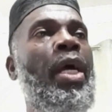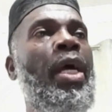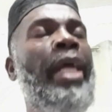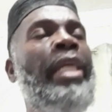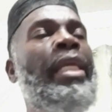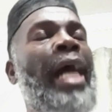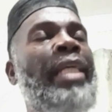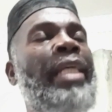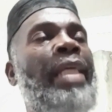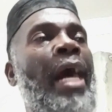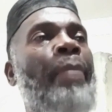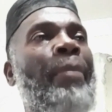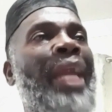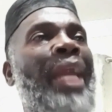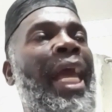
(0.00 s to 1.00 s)
and had
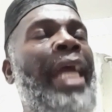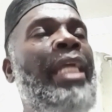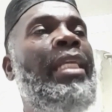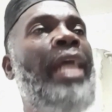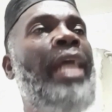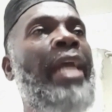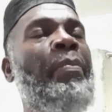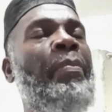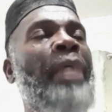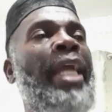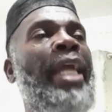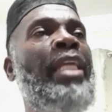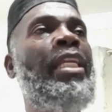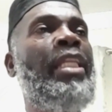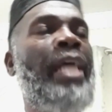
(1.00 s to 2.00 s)
applied and
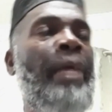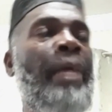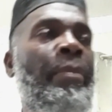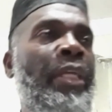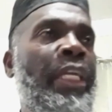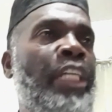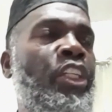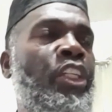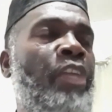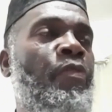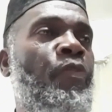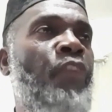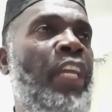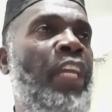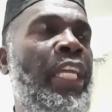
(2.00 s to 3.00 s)
paid the application
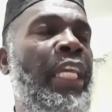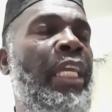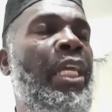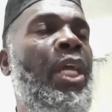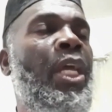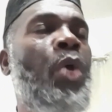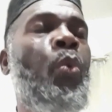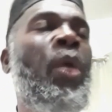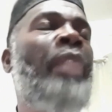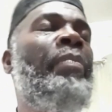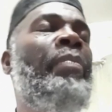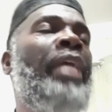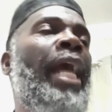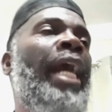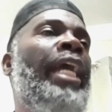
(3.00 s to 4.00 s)
fee will
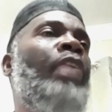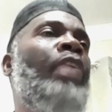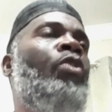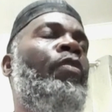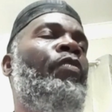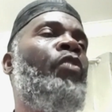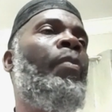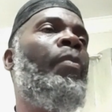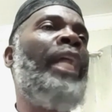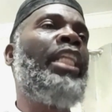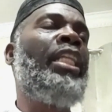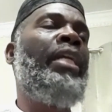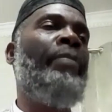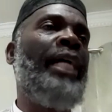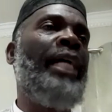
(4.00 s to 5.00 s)
be ahead of you by
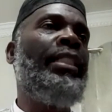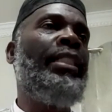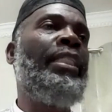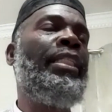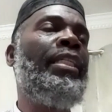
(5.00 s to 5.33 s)
3 months.